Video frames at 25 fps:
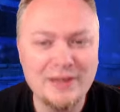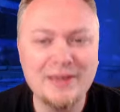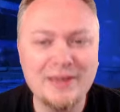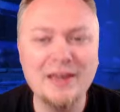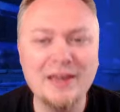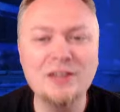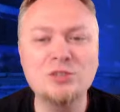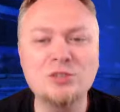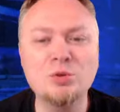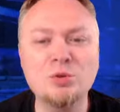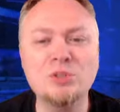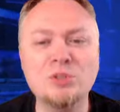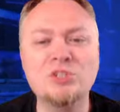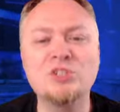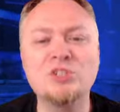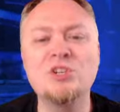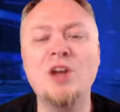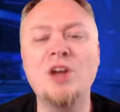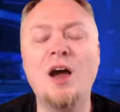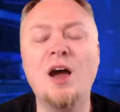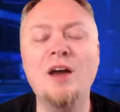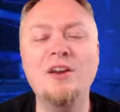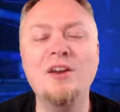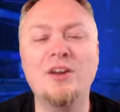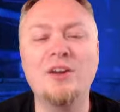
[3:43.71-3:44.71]
Guess what's
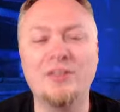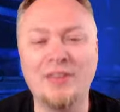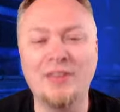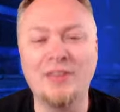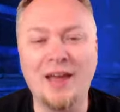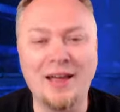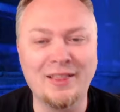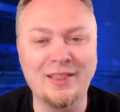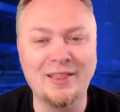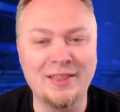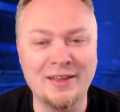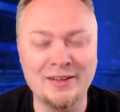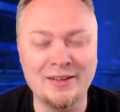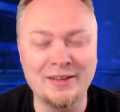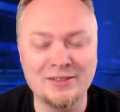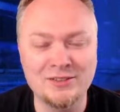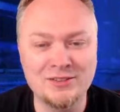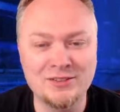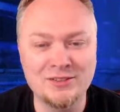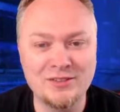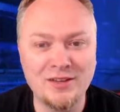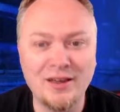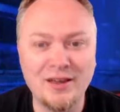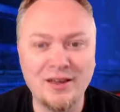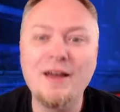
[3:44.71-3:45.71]
not on that
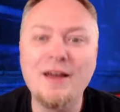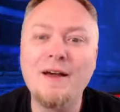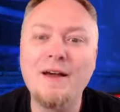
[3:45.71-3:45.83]
list?